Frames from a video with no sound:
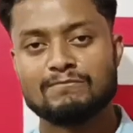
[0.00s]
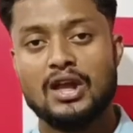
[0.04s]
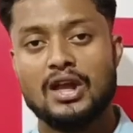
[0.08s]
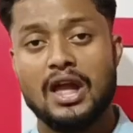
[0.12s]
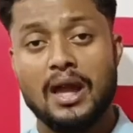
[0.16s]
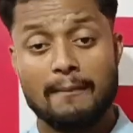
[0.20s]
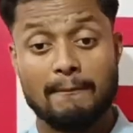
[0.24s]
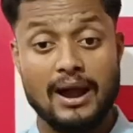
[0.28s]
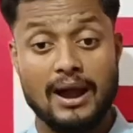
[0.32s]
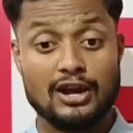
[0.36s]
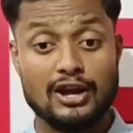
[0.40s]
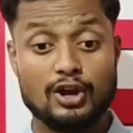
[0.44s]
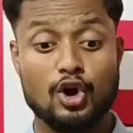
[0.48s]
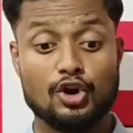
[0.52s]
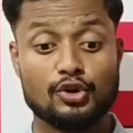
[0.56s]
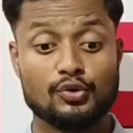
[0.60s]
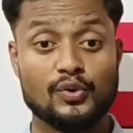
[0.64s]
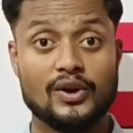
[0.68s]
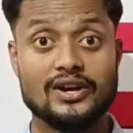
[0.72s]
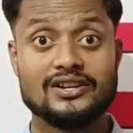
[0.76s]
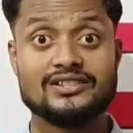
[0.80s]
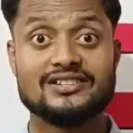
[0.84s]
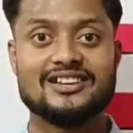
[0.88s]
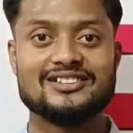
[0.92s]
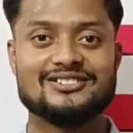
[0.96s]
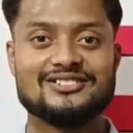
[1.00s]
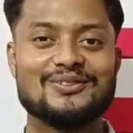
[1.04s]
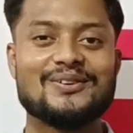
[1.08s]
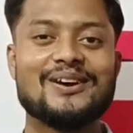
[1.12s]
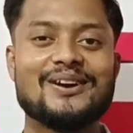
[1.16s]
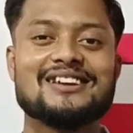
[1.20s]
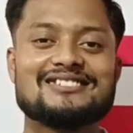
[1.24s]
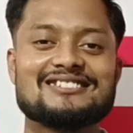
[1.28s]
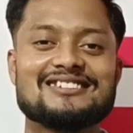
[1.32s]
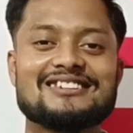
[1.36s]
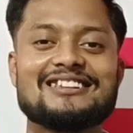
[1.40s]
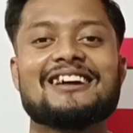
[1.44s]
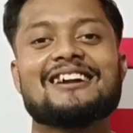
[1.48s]
By God grace, as you can
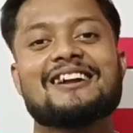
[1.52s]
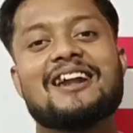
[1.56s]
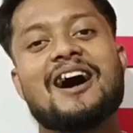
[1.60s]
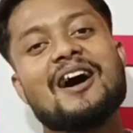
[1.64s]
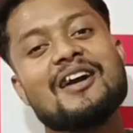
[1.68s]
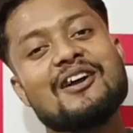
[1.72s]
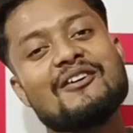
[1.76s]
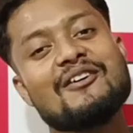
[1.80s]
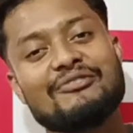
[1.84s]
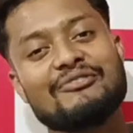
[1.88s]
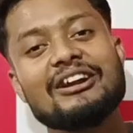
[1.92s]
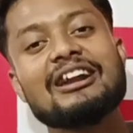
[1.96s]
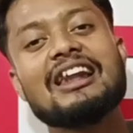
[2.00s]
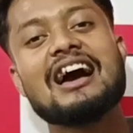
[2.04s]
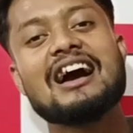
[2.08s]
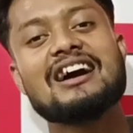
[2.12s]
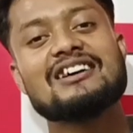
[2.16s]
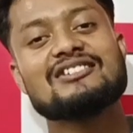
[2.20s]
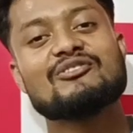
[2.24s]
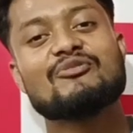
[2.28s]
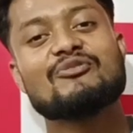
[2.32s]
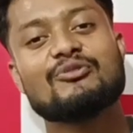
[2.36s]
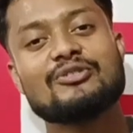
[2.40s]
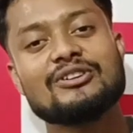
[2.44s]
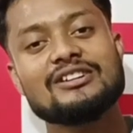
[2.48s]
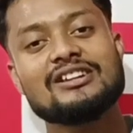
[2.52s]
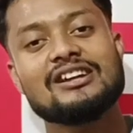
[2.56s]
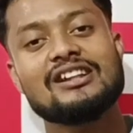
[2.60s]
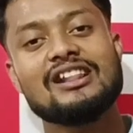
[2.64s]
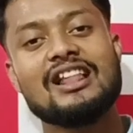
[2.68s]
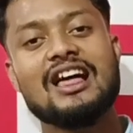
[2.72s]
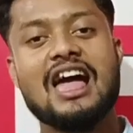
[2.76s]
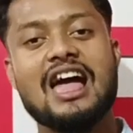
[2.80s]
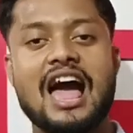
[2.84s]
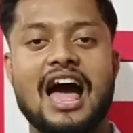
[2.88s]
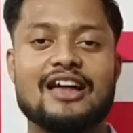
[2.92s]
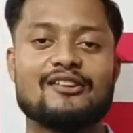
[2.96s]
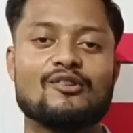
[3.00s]
see that I am fit as a fiddle
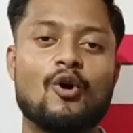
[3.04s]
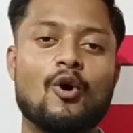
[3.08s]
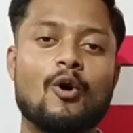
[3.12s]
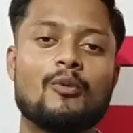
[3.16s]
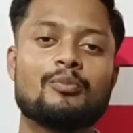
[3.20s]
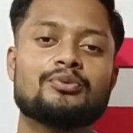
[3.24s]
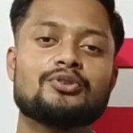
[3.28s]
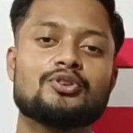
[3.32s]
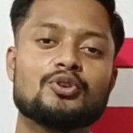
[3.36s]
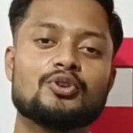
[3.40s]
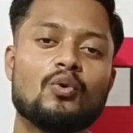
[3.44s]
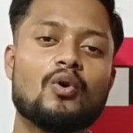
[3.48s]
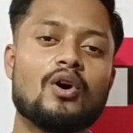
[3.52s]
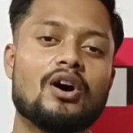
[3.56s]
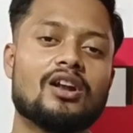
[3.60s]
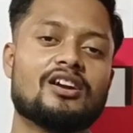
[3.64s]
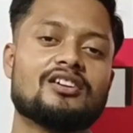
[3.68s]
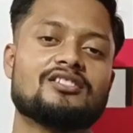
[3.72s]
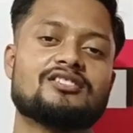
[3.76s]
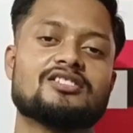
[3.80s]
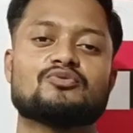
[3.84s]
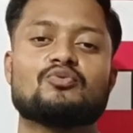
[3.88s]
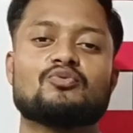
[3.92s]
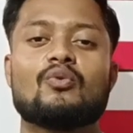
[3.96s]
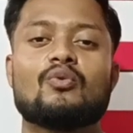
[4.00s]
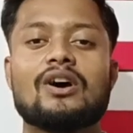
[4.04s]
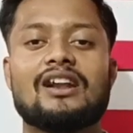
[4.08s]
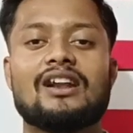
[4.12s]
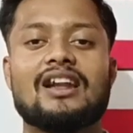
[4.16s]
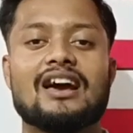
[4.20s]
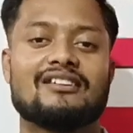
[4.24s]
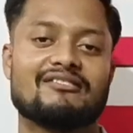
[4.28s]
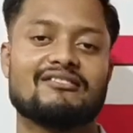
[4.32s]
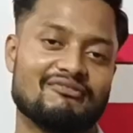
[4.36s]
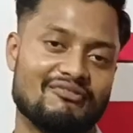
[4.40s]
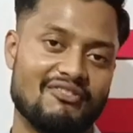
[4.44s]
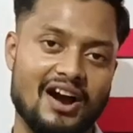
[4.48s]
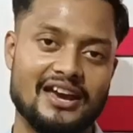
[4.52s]
and hope you all are just well and
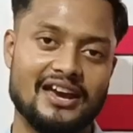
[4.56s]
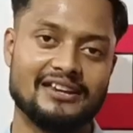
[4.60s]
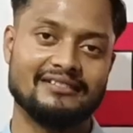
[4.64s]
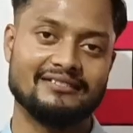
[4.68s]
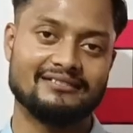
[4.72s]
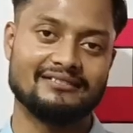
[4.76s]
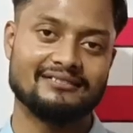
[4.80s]
fine.